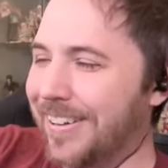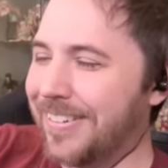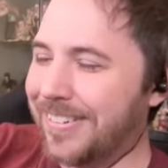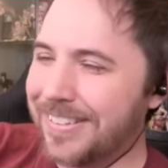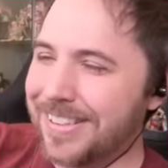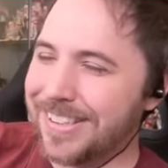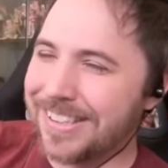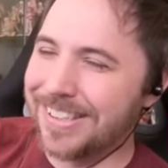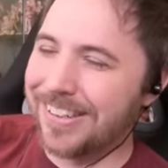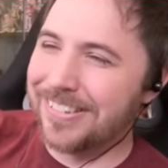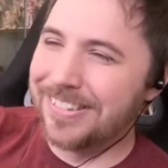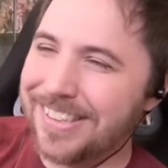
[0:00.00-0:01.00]
Oh,
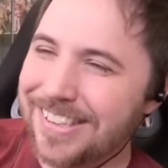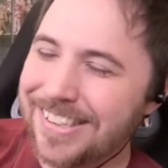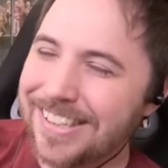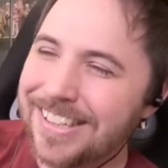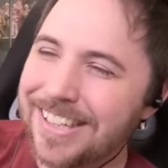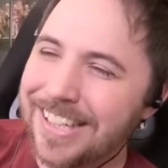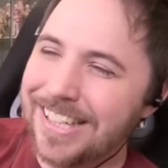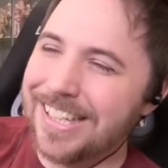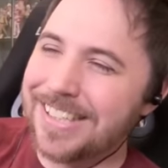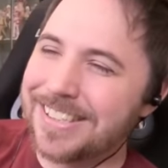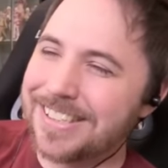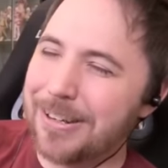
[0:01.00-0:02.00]

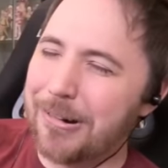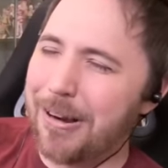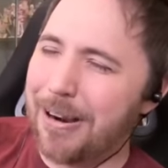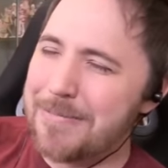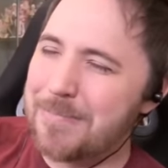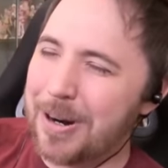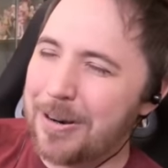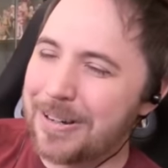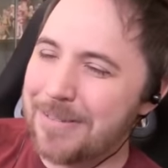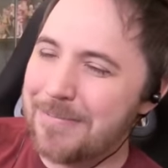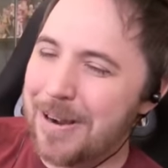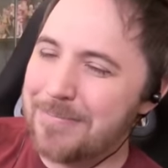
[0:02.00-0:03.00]
he's so
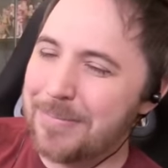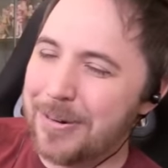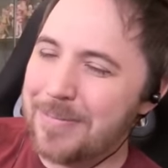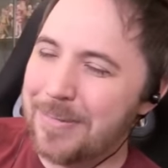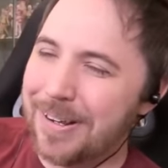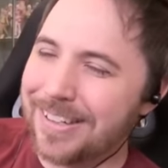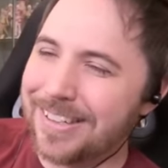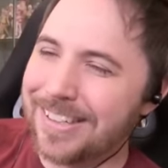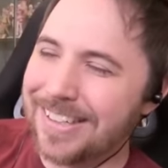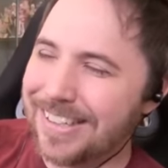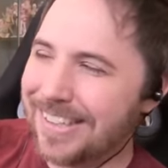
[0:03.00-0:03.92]
heartbroken, my boy Buggy.